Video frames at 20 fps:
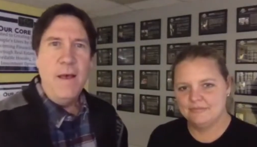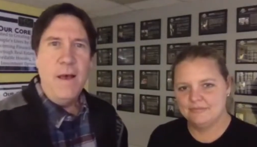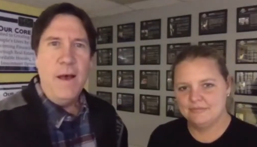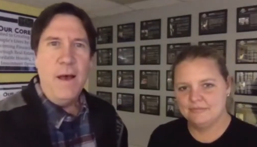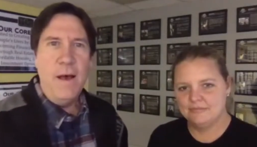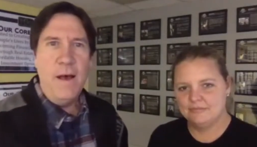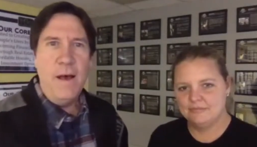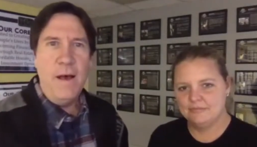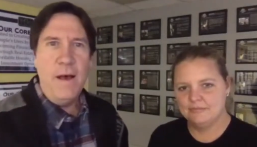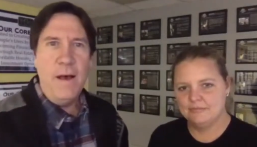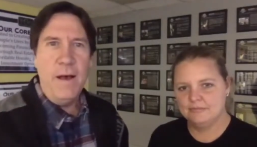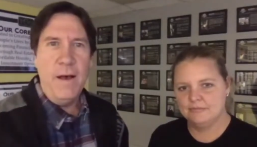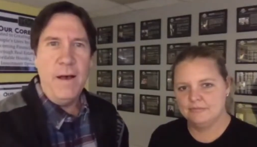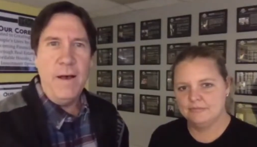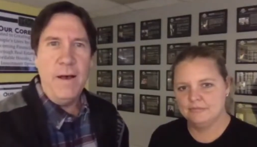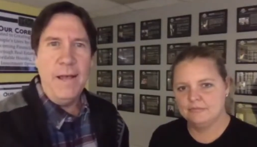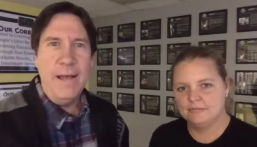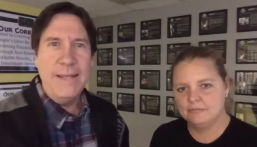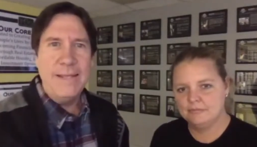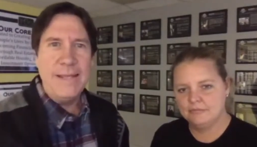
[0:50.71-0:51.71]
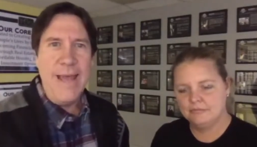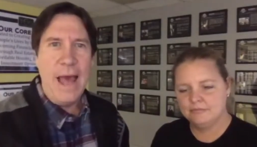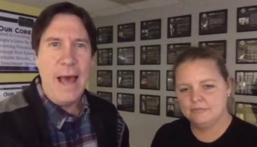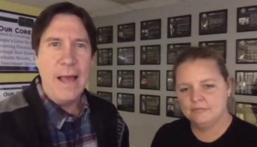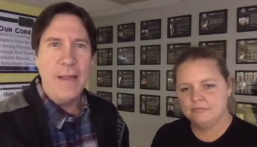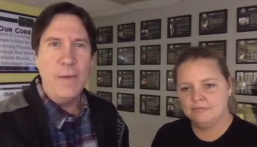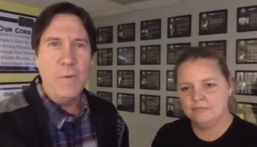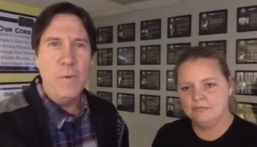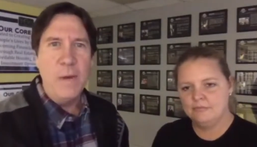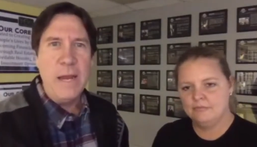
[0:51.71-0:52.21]
Speaker 1: Uh, it's
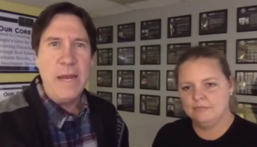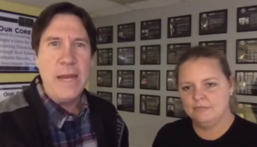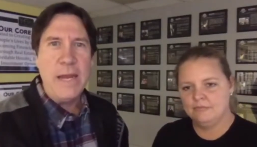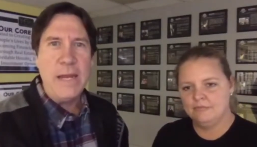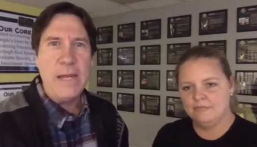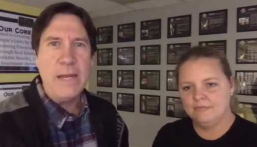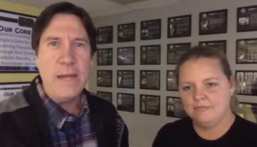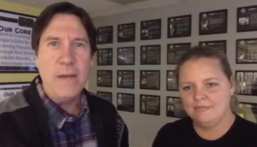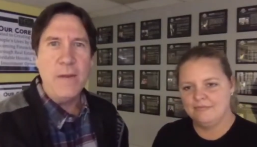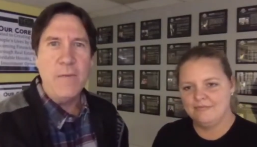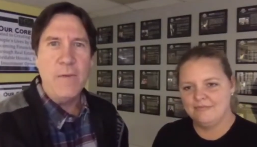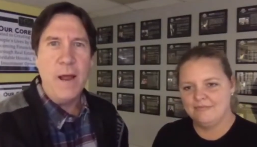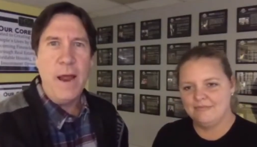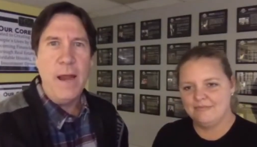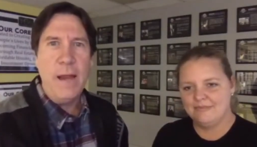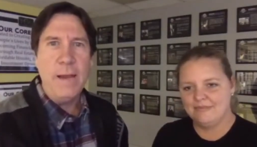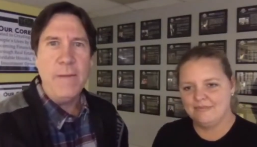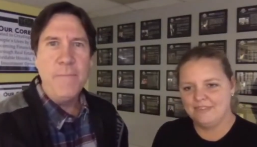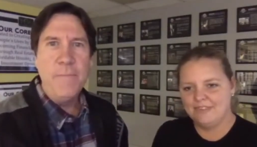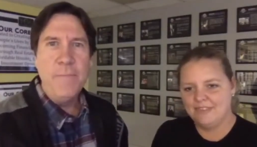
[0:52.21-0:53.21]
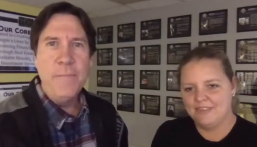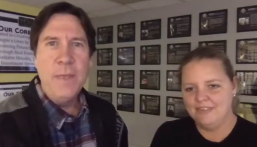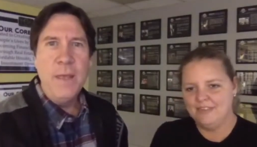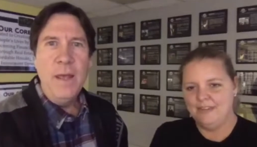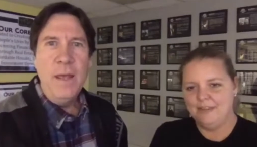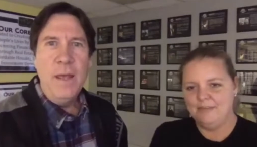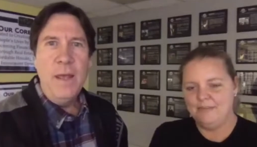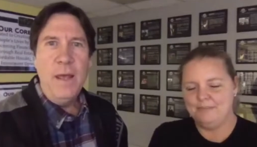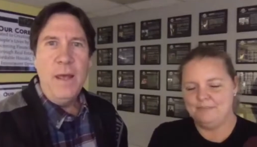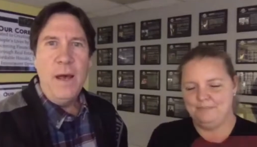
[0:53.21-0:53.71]
Halloween, right?
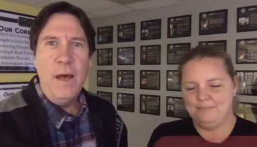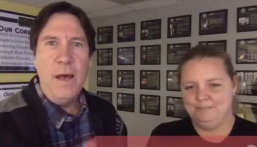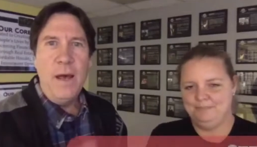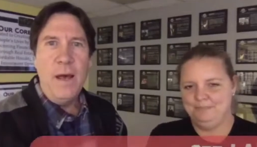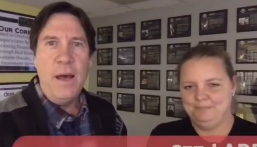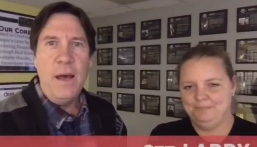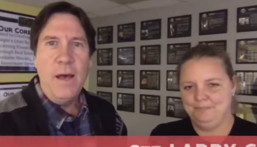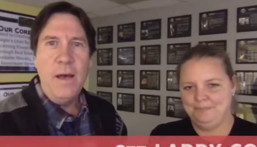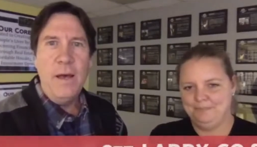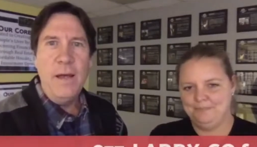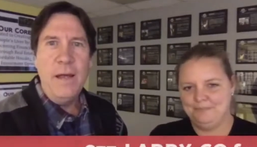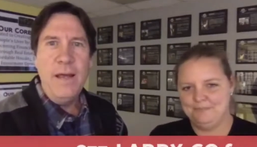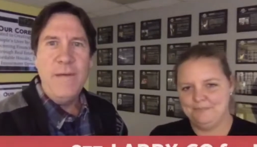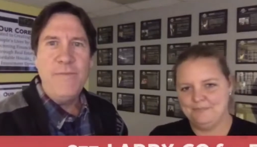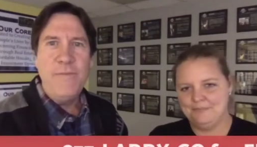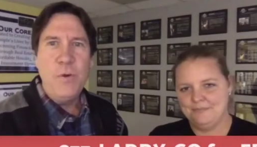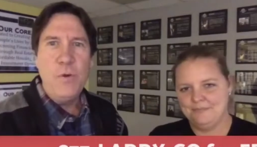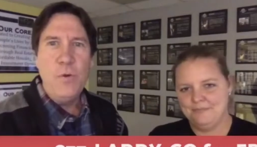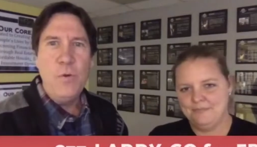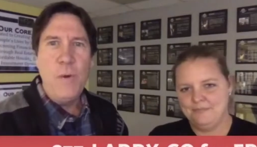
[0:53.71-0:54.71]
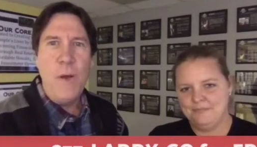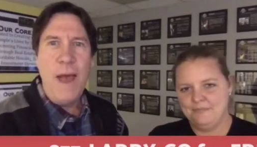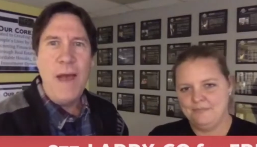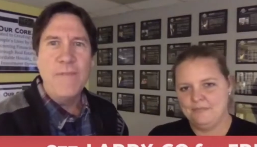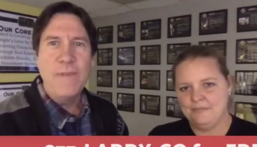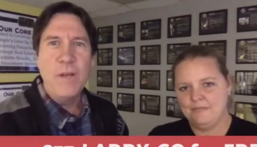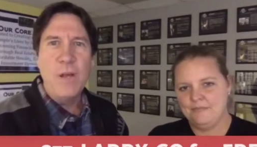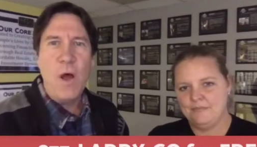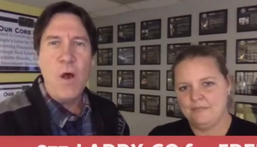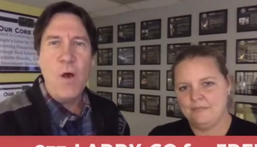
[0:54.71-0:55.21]
Yep. Uh, if you
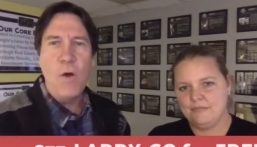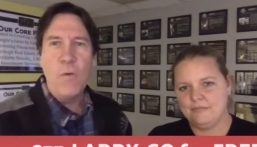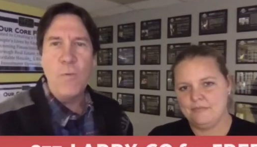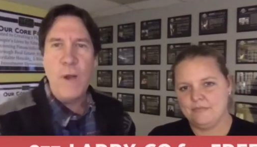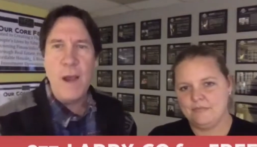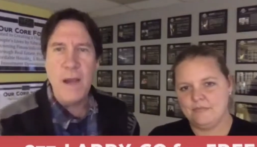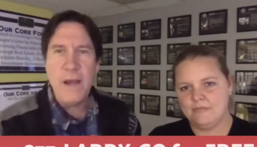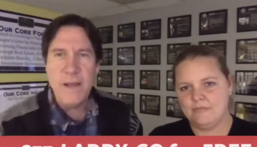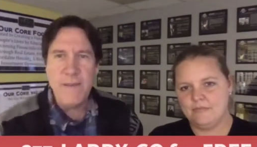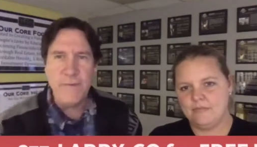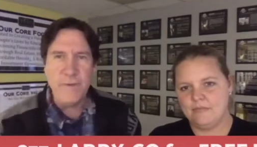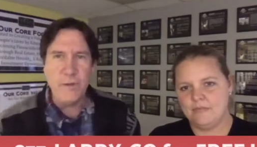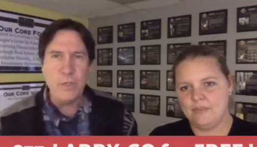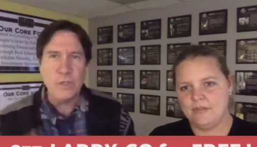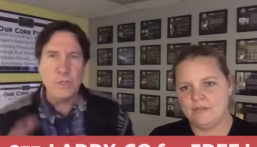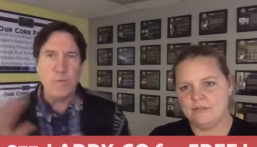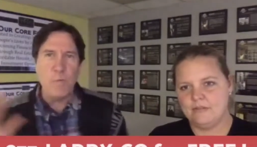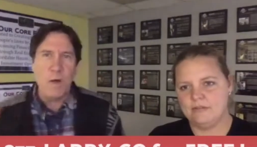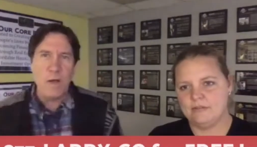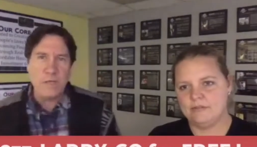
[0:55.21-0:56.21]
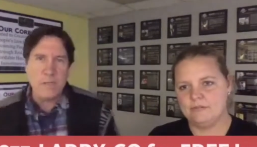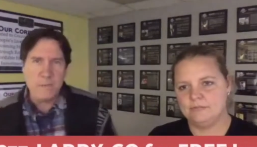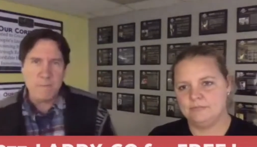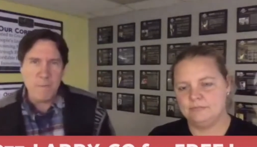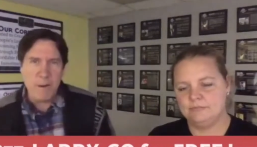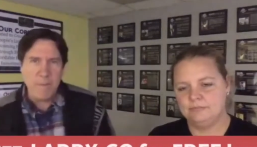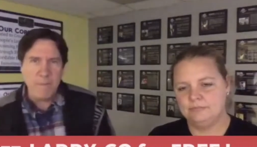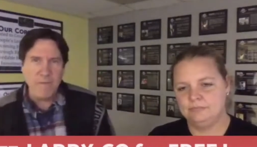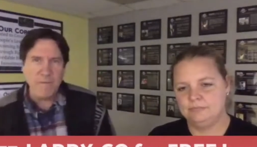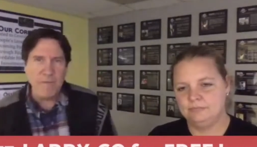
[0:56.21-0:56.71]
haven't already, if you're just watching
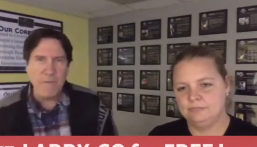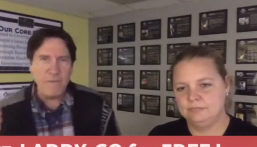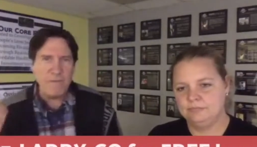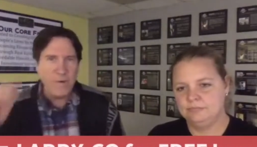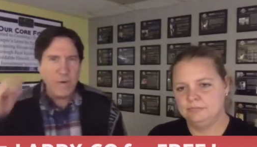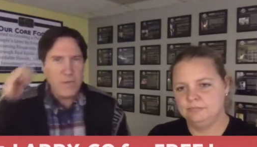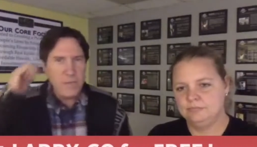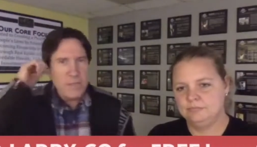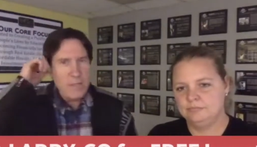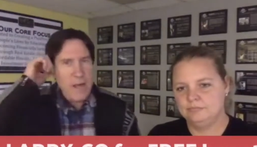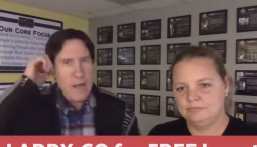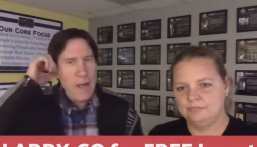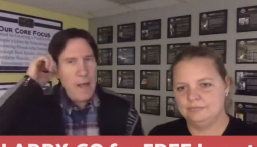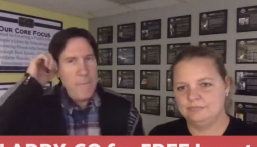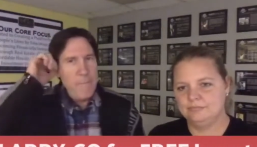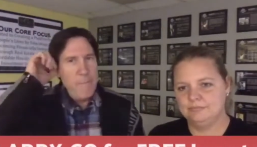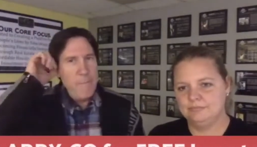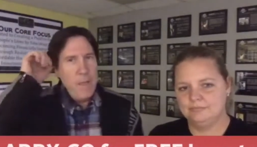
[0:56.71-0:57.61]
maybe for the first time,